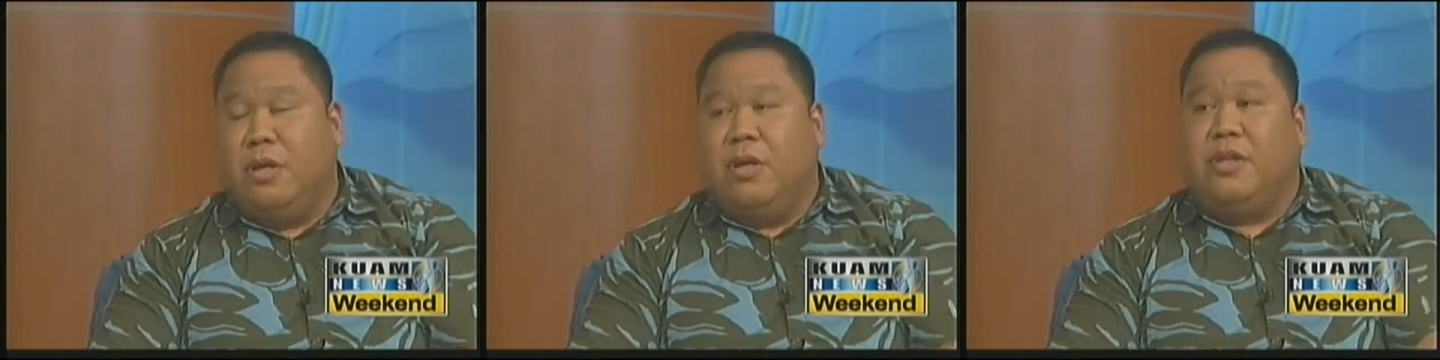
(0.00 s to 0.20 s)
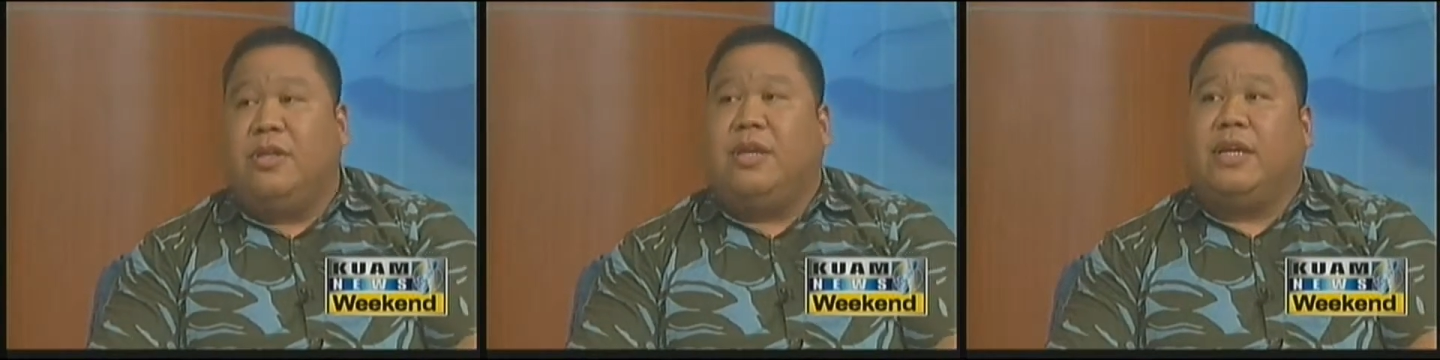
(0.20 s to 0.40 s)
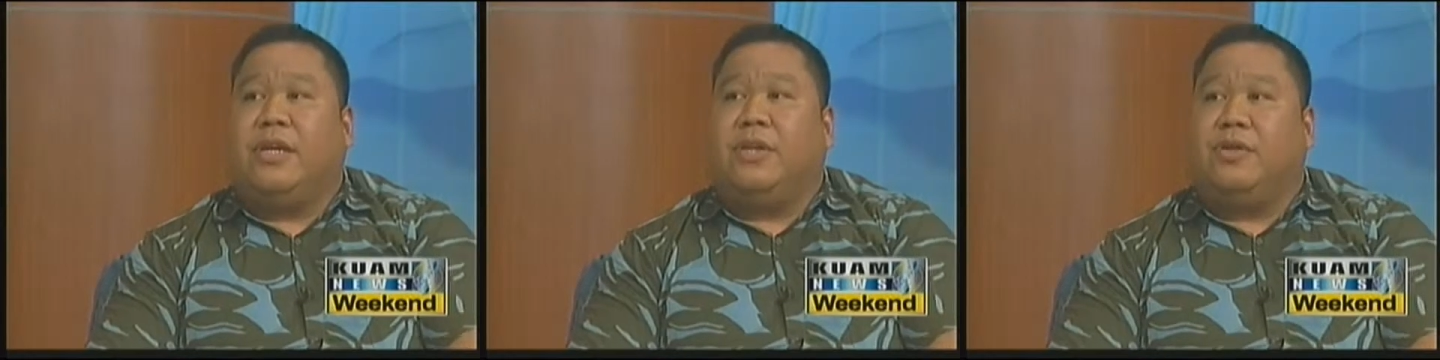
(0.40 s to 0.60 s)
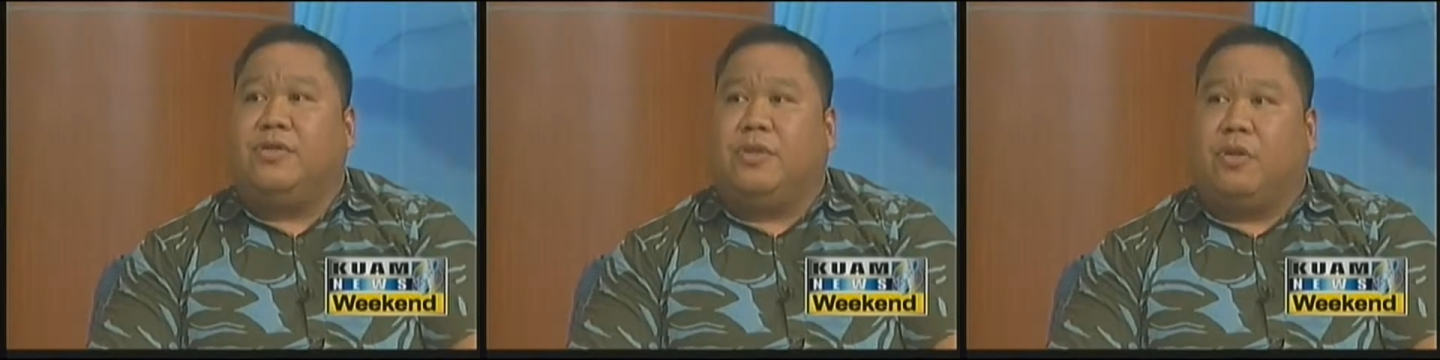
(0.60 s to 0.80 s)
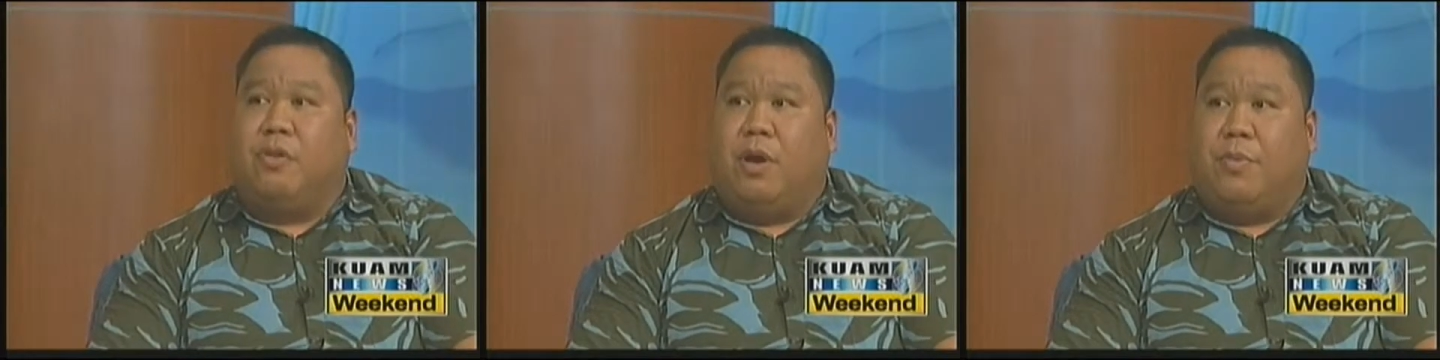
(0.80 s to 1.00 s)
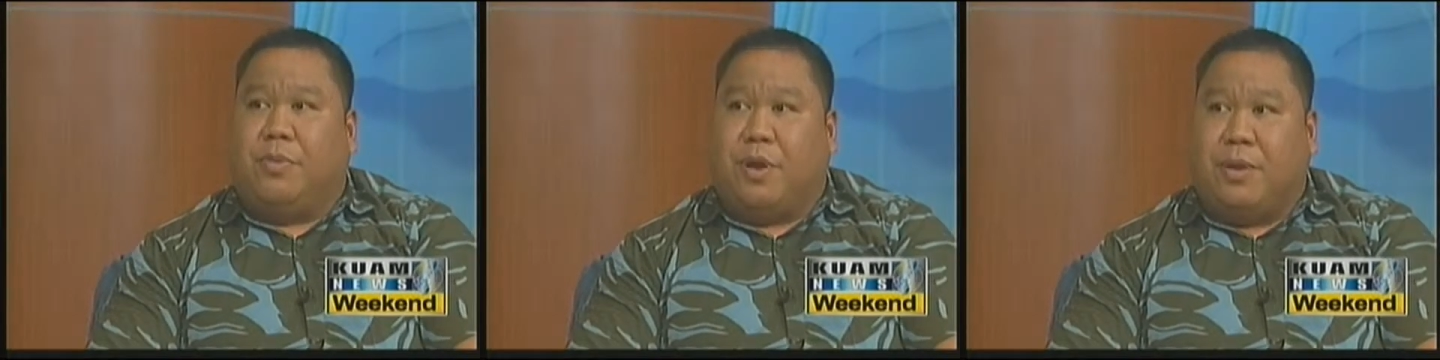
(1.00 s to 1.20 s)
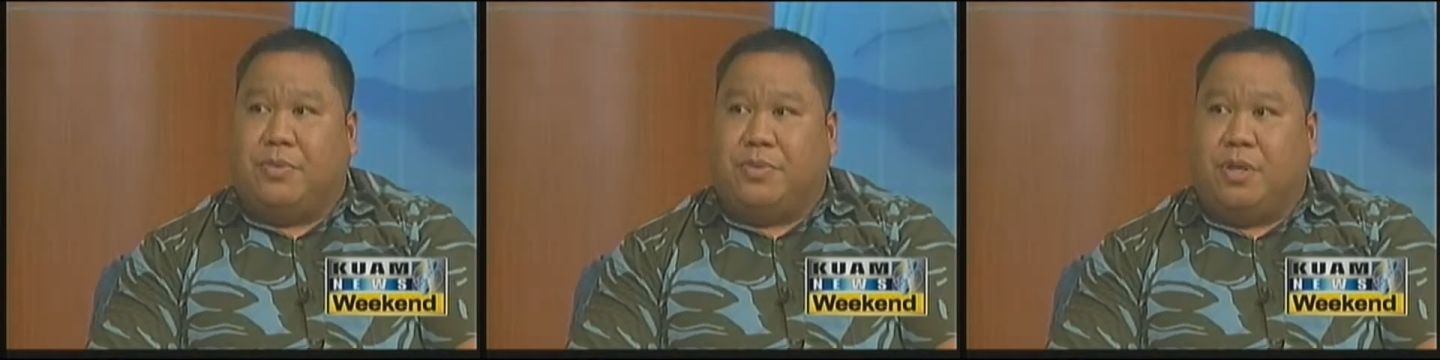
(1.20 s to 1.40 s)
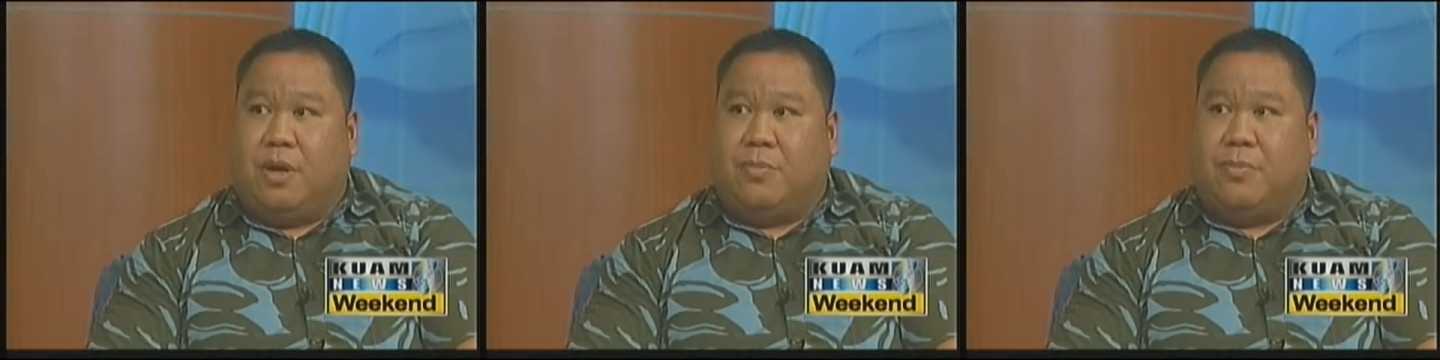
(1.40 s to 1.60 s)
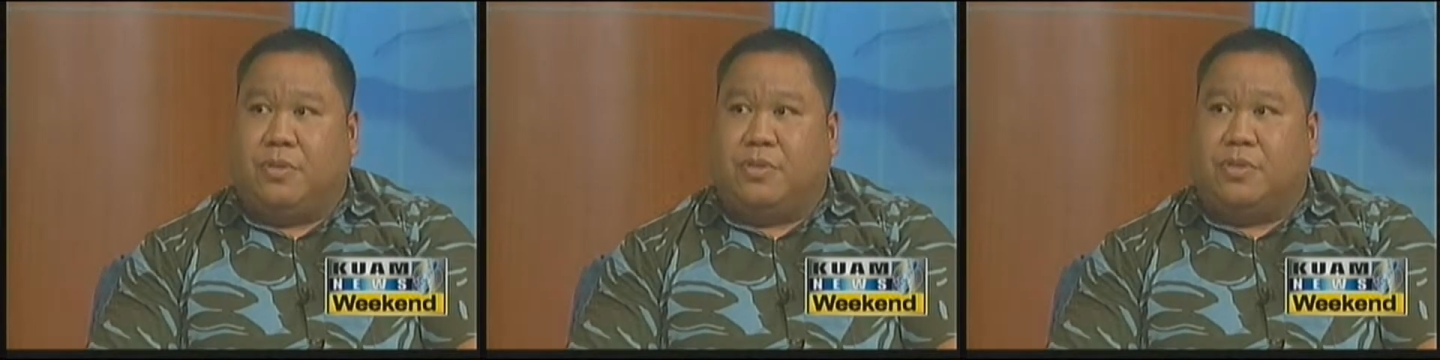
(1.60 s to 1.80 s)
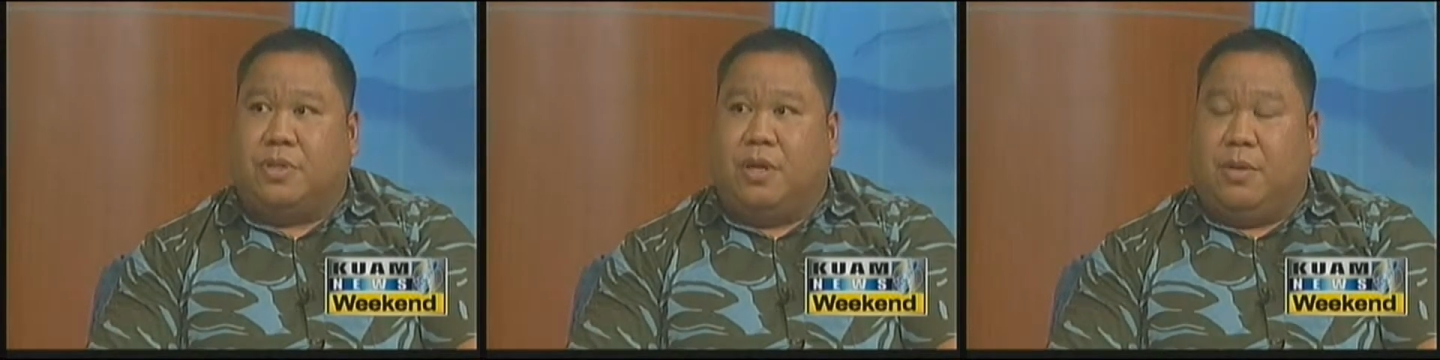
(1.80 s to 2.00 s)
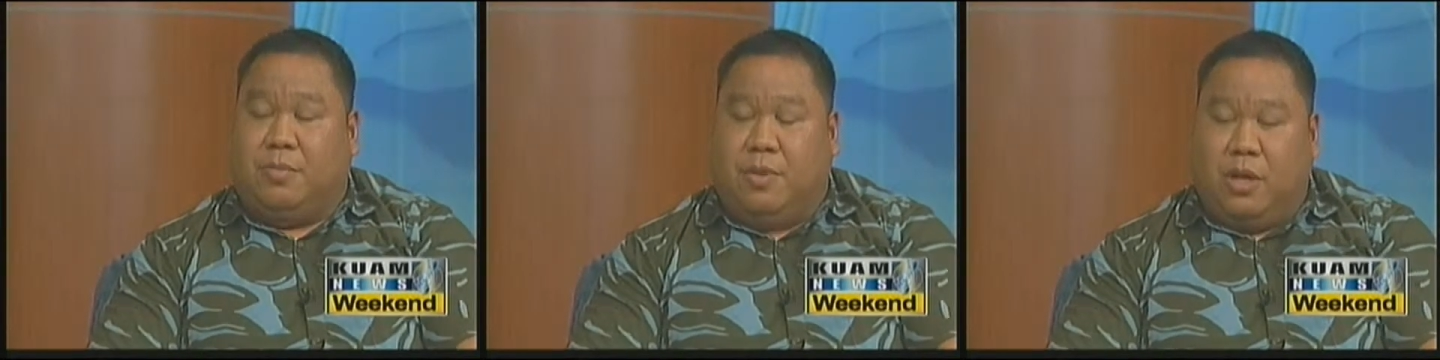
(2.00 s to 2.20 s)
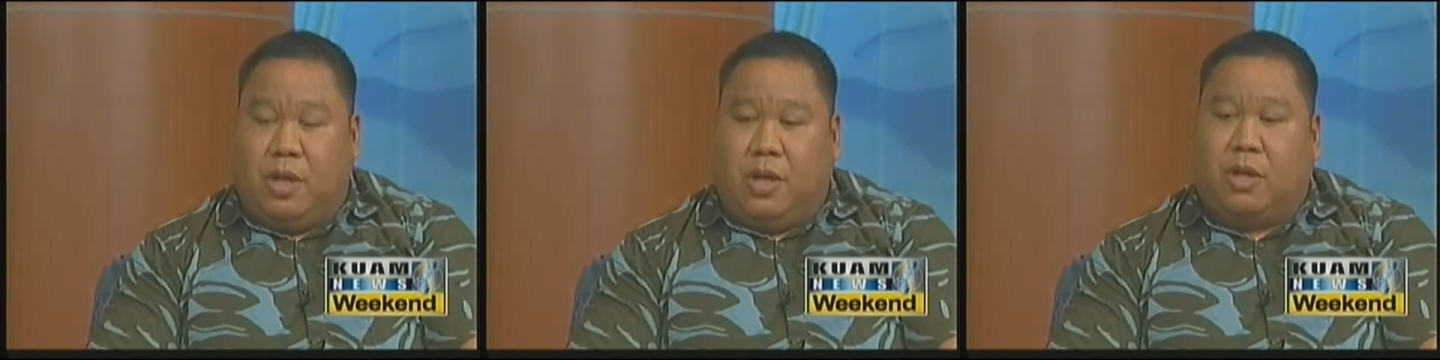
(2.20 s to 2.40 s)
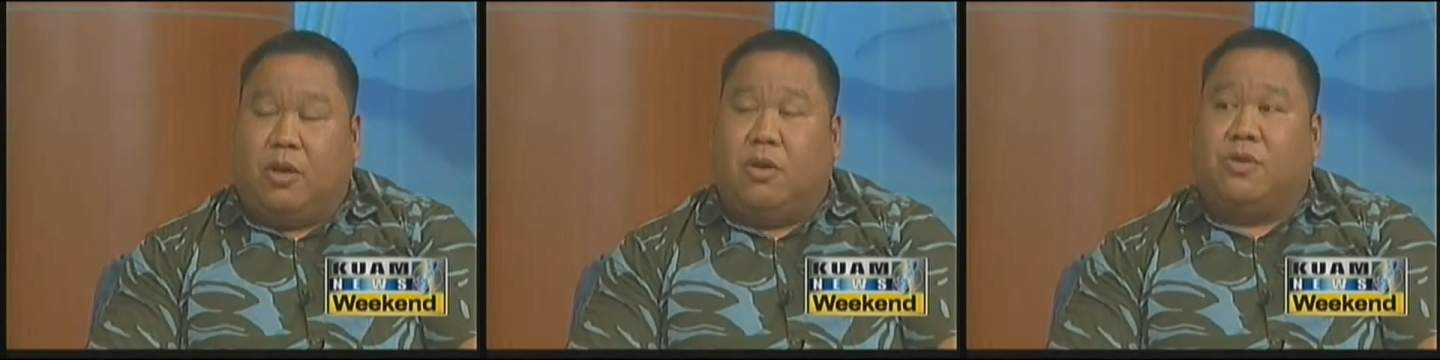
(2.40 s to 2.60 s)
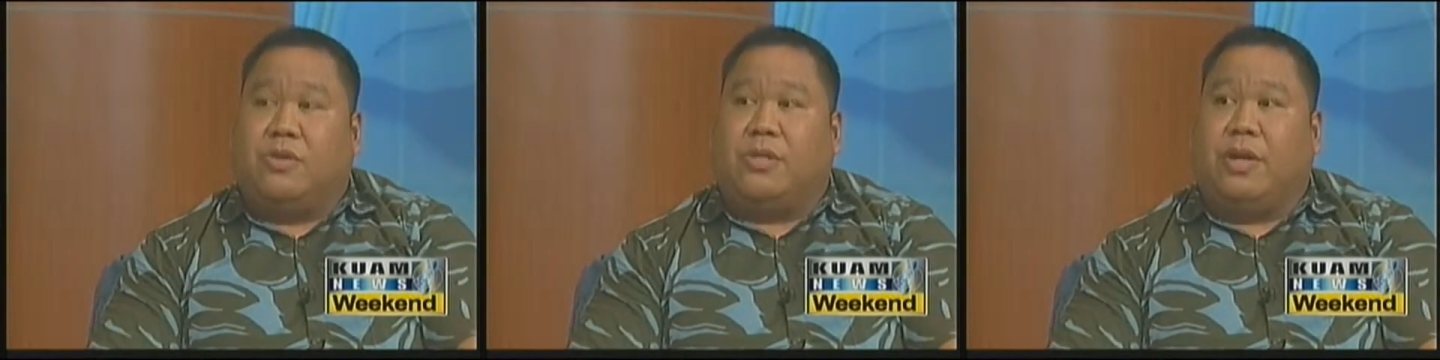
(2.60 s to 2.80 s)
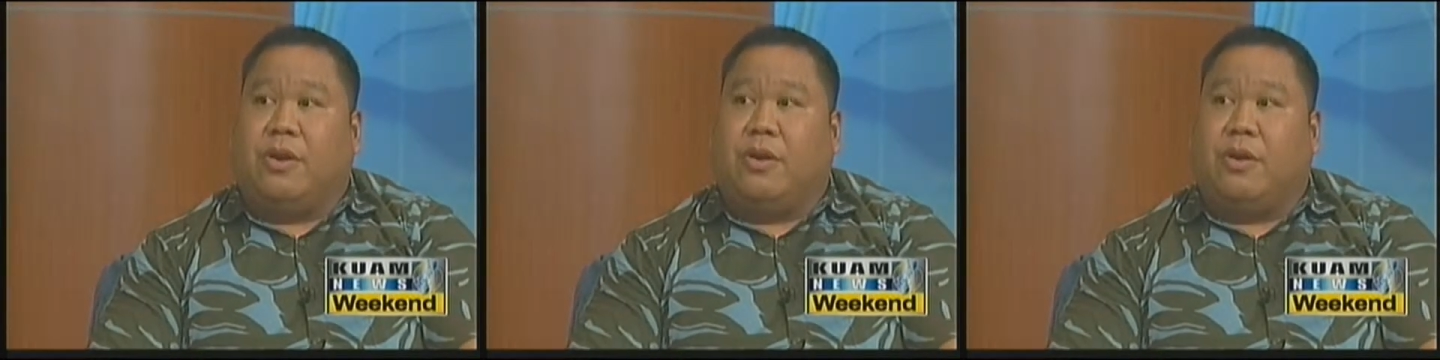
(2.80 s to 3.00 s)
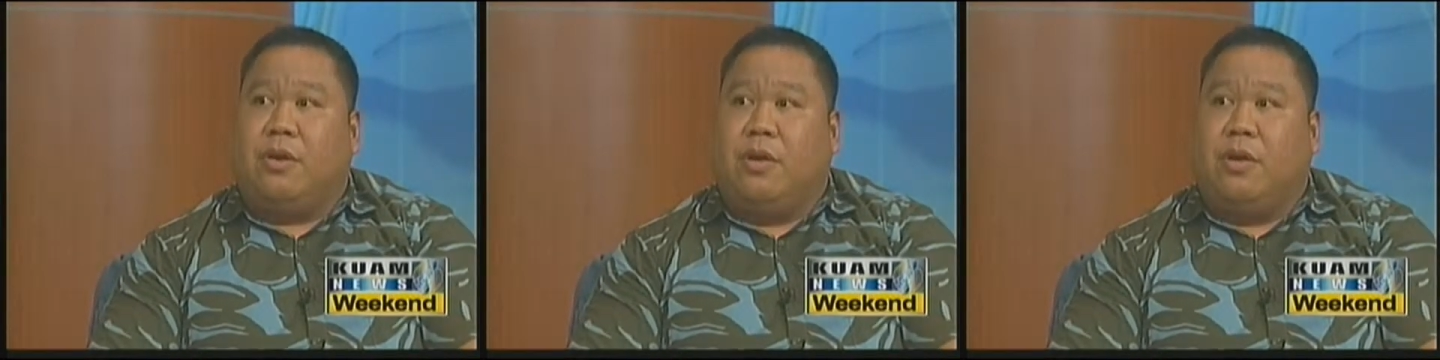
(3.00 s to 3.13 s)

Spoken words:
You can use the Guam Crimestoppers call center.